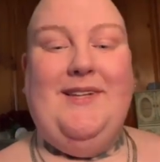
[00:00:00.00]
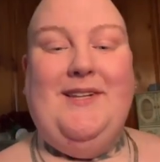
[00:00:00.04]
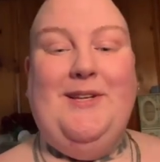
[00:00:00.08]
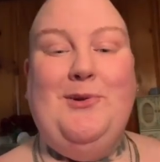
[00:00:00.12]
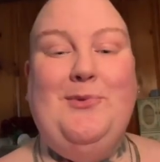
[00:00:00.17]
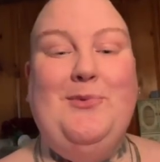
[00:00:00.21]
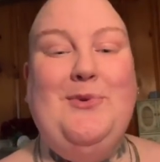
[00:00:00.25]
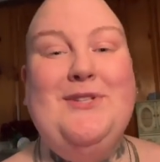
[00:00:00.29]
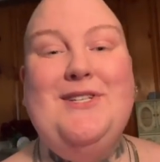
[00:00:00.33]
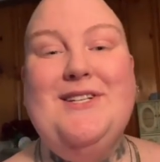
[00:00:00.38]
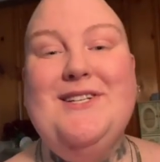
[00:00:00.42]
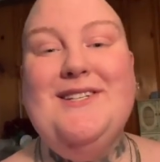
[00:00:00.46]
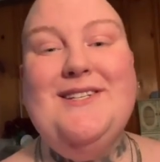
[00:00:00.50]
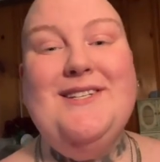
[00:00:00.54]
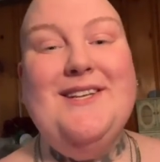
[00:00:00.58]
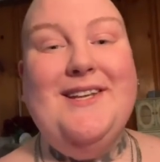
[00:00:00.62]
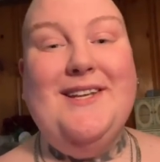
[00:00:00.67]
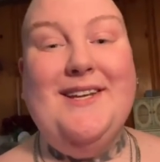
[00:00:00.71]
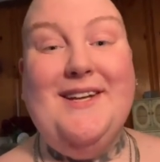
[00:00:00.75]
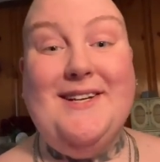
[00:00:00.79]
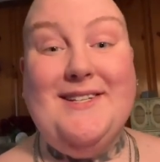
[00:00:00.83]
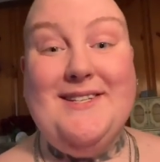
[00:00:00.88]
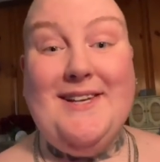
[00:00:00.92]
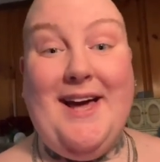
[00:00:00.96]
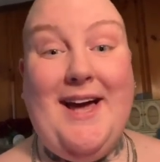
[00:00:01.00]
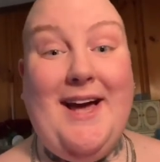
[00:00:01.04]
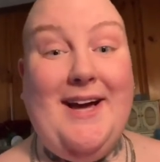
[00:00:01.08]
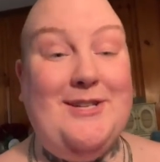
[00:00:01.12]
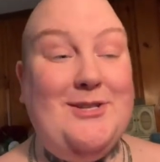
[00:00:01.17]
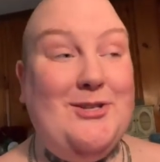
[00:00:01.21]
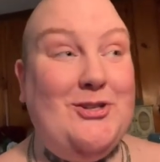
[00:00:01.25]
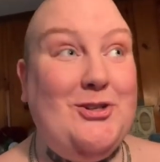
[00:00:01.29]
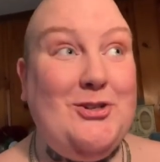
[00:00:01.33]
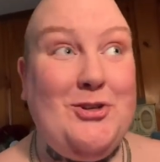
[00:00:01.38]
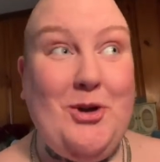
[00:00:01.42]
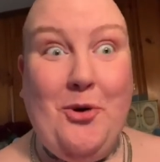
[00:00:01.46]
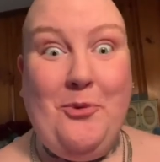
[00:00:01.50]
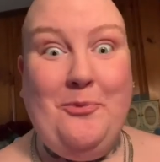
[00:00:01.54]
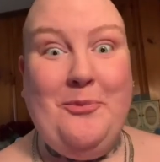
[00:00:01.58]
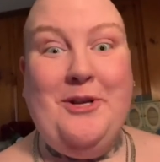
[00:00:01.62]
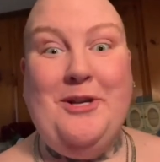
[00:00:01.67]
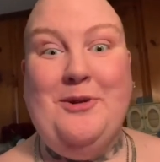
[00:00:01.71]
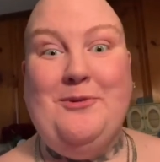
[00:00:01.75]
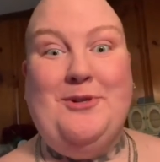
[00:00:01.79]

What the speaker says: Which is silly because I had so many